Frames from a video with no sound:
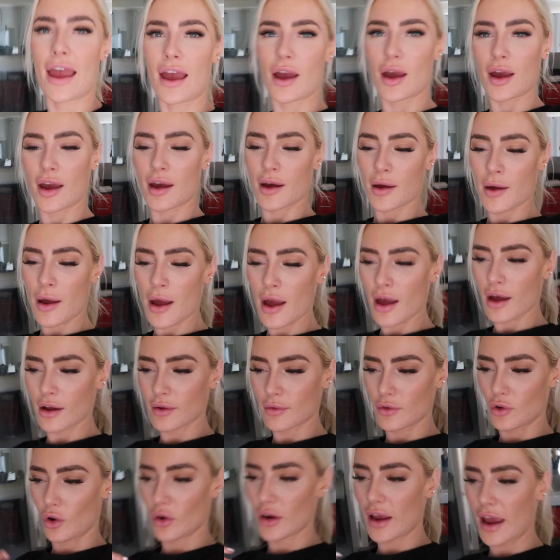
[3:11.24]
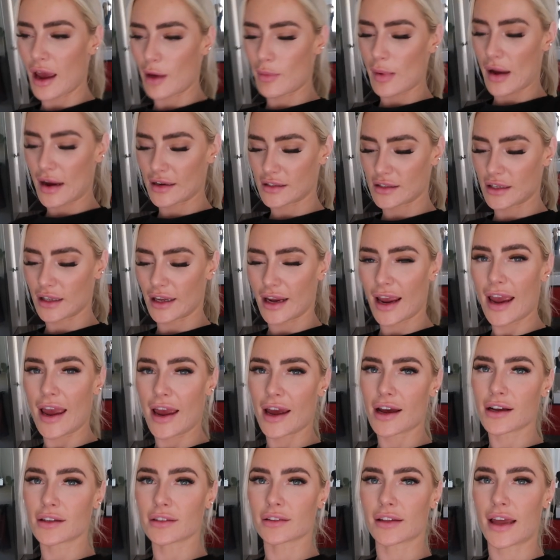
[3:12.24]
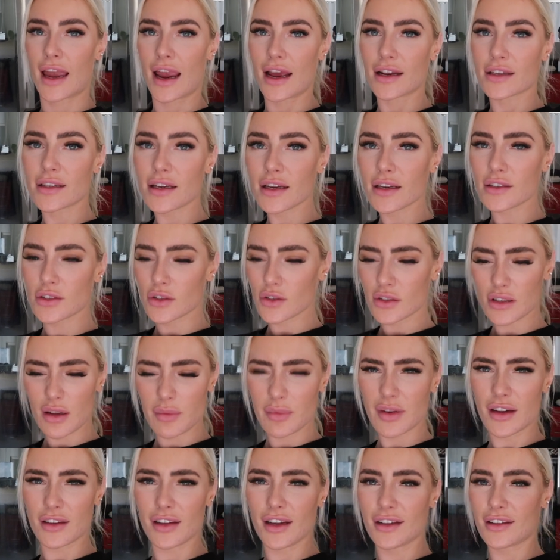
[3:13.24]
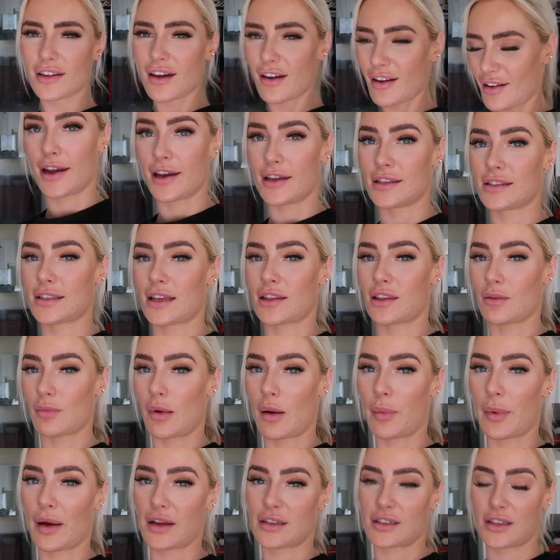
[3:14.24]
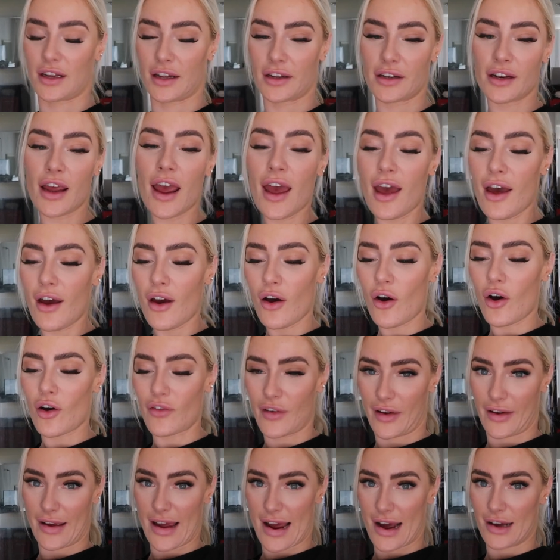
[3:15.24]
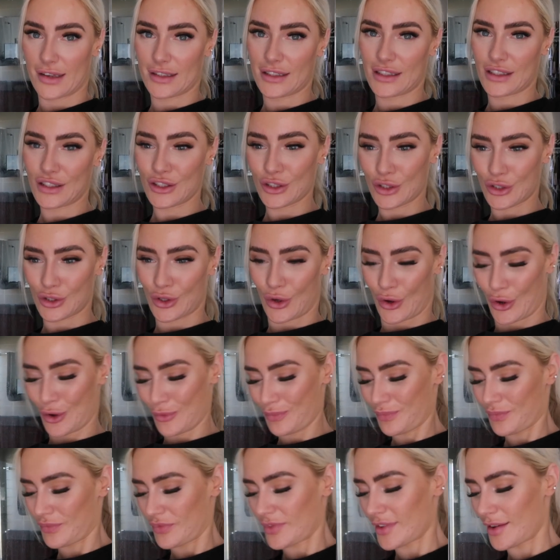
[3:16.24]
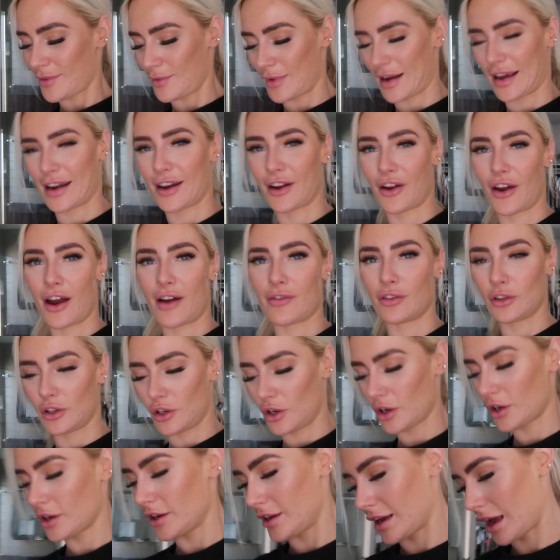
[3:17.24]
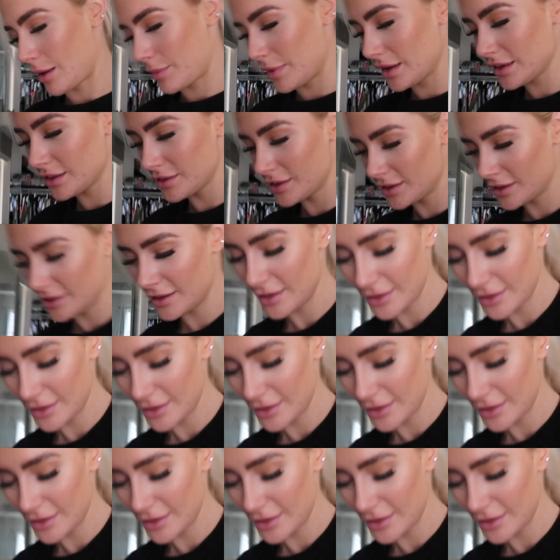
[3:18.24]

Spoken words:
not airbags, they're like air landings or something like that. And he set them up outside of our house. So we're gonna go have a look. You come in?